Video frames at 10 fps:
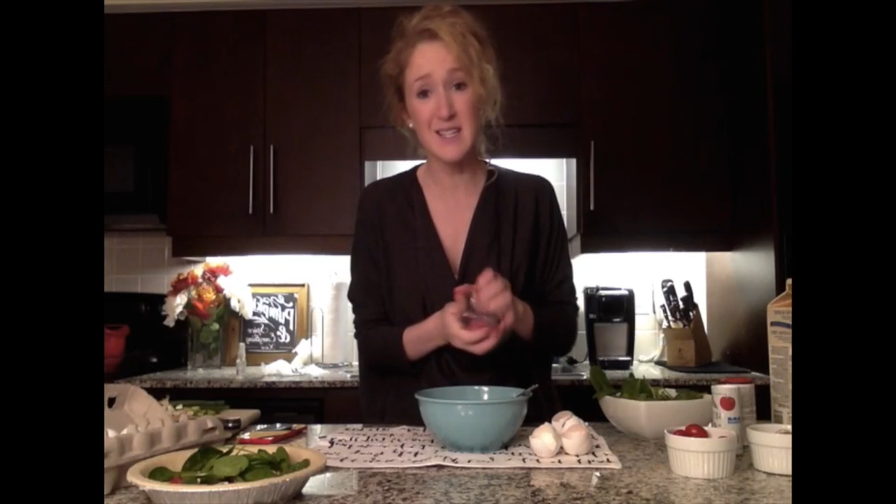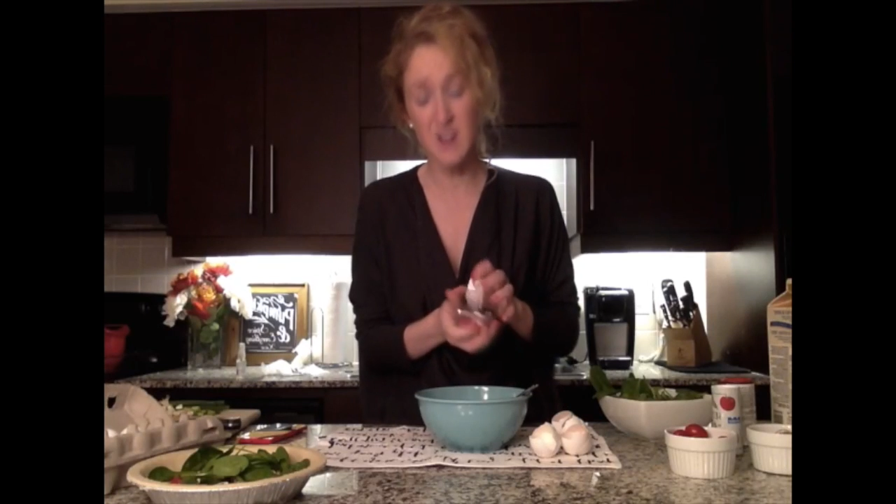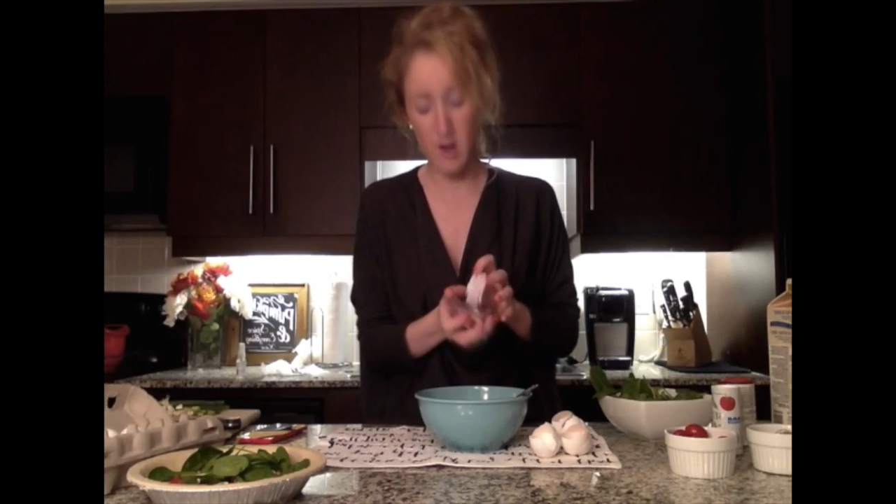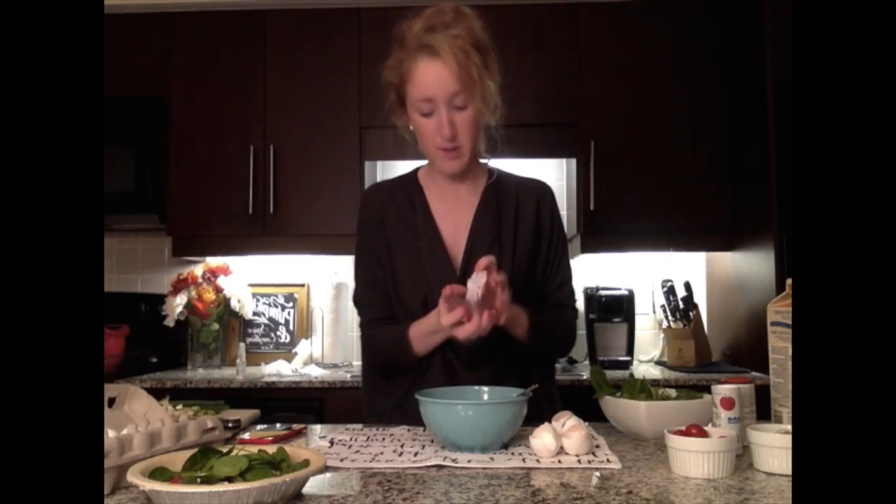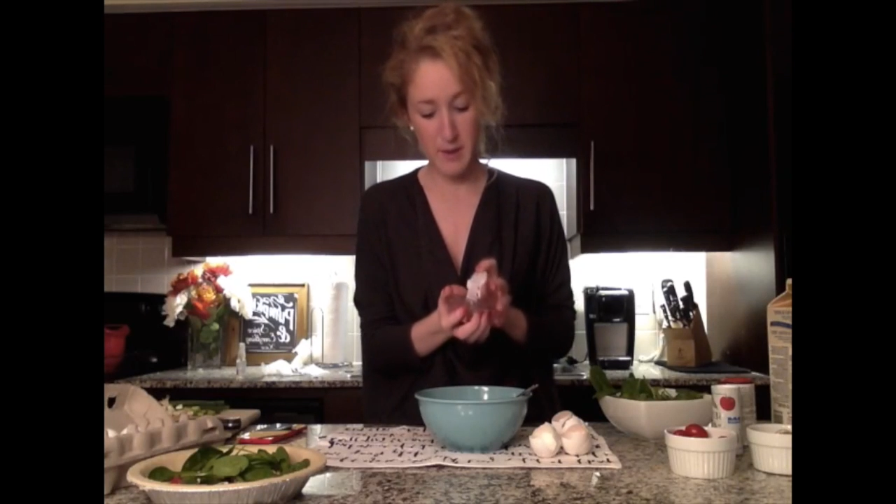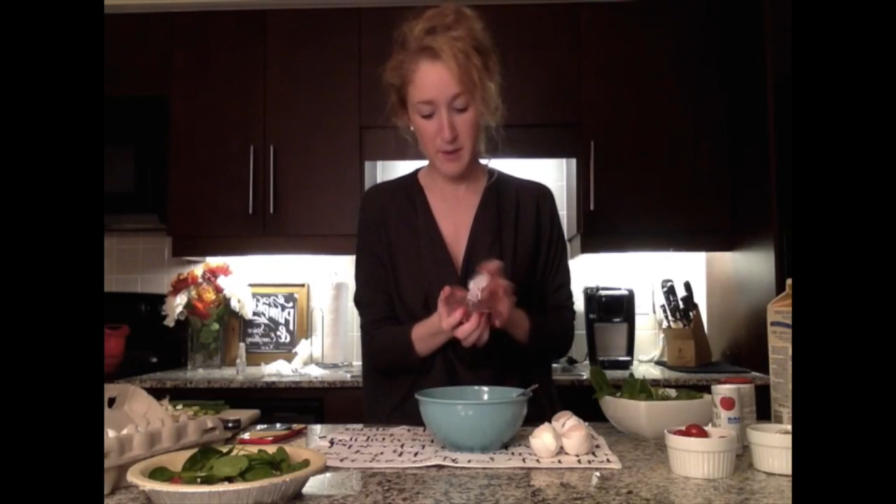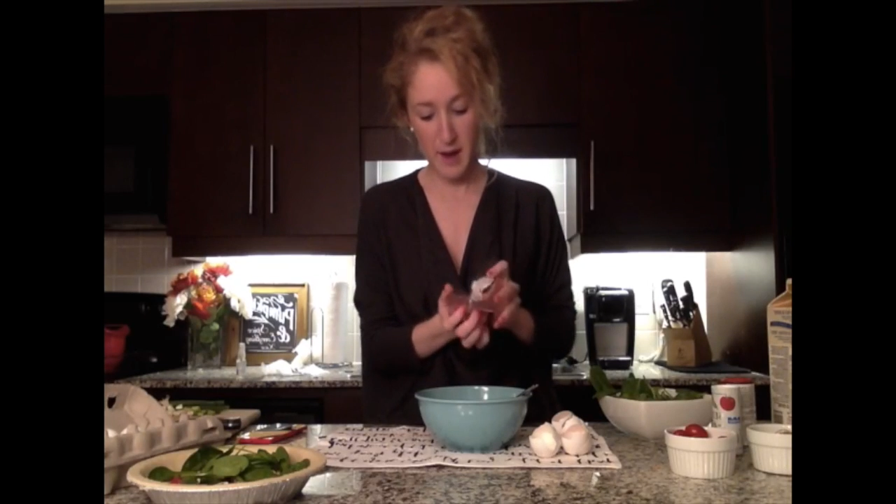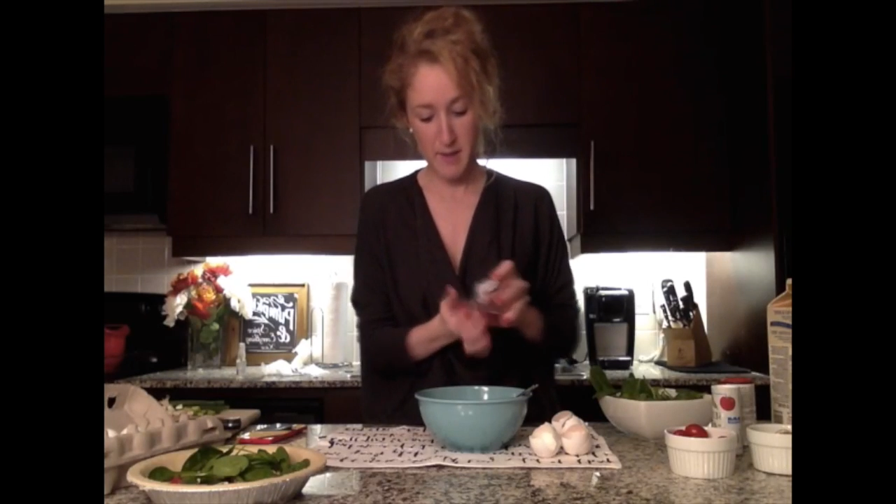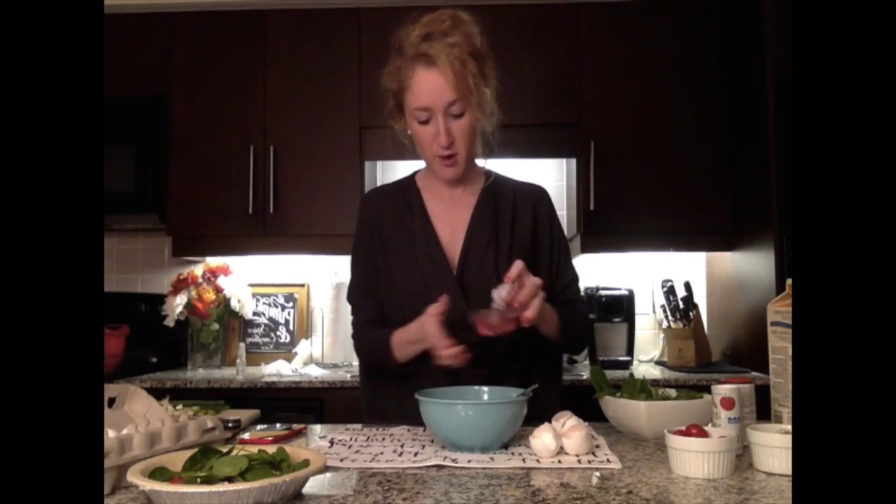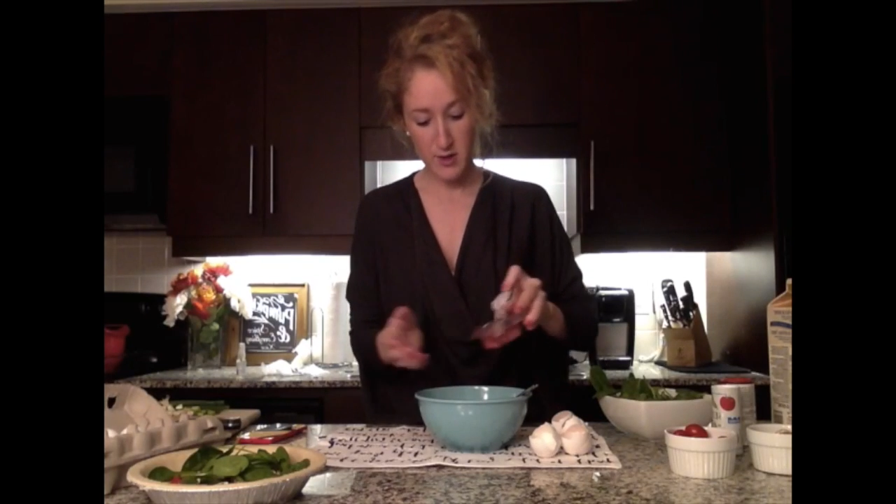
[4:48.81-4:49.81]
it's all about
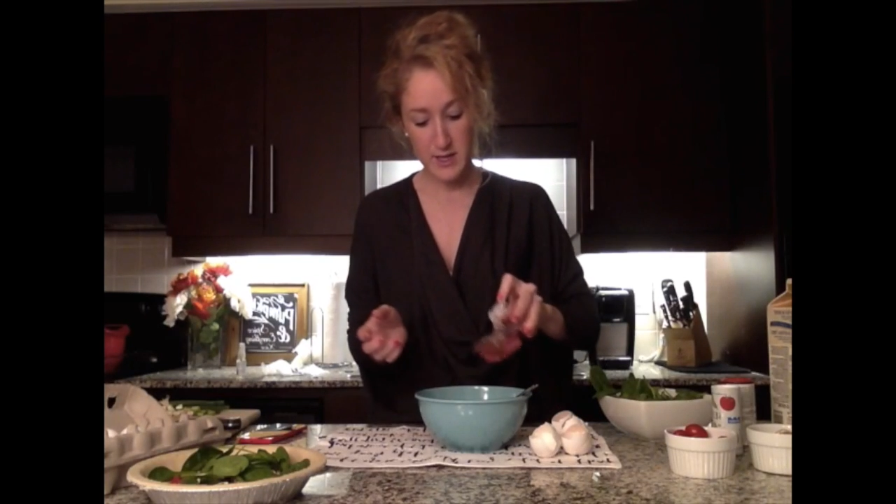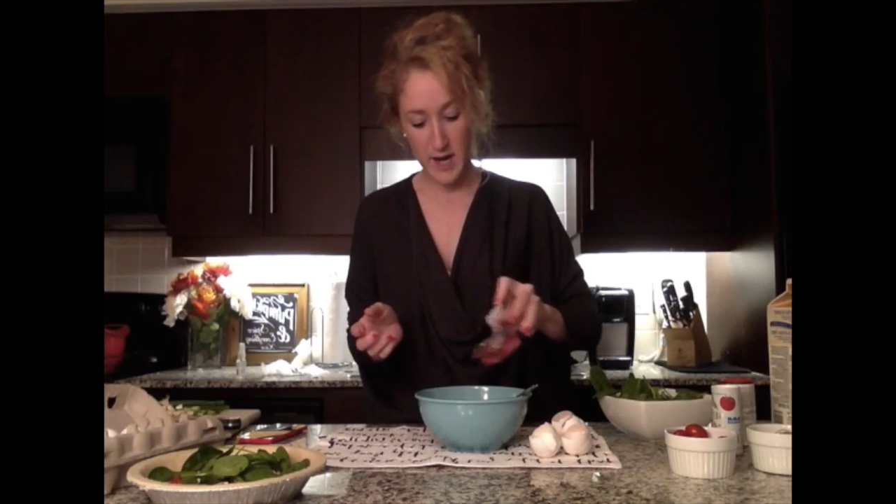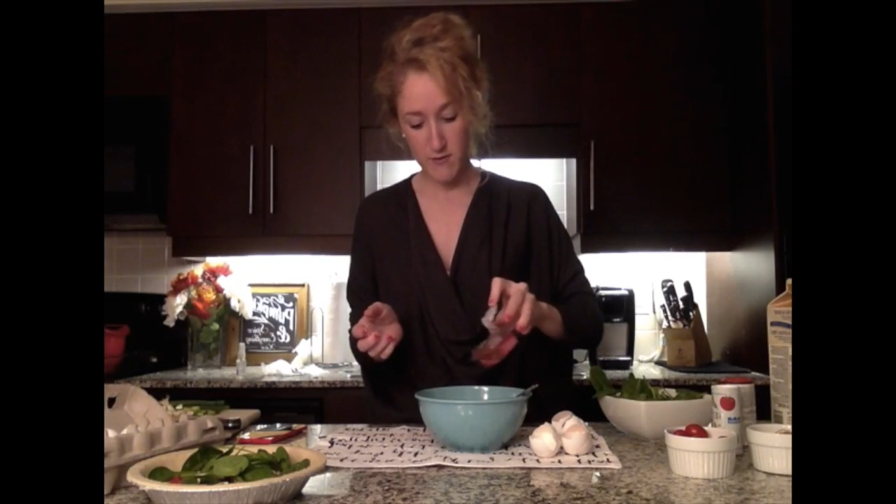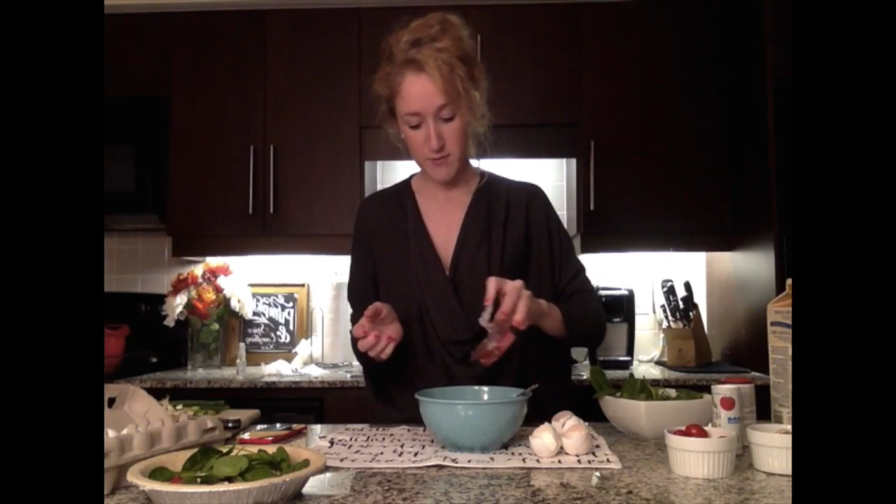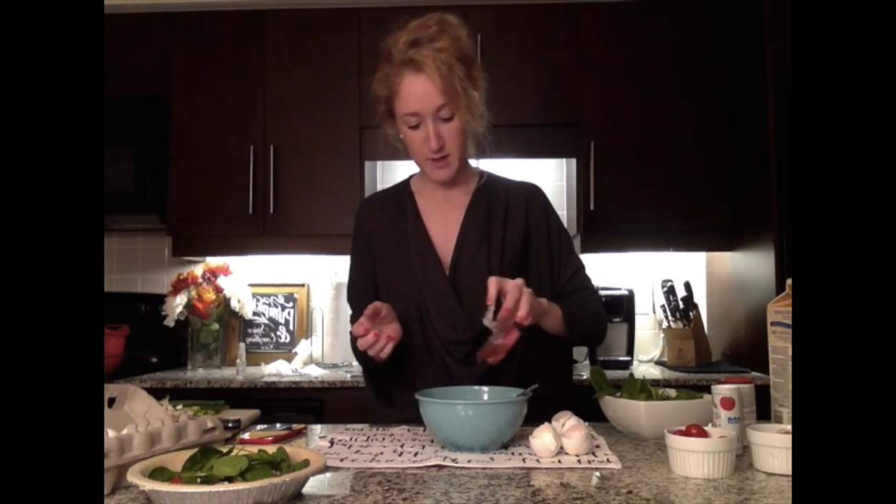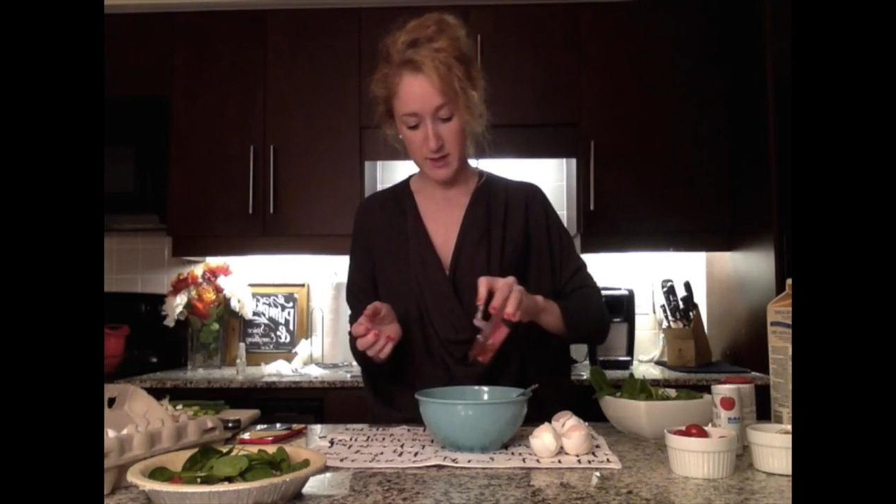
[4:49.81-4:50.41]
eyeballing, and everybody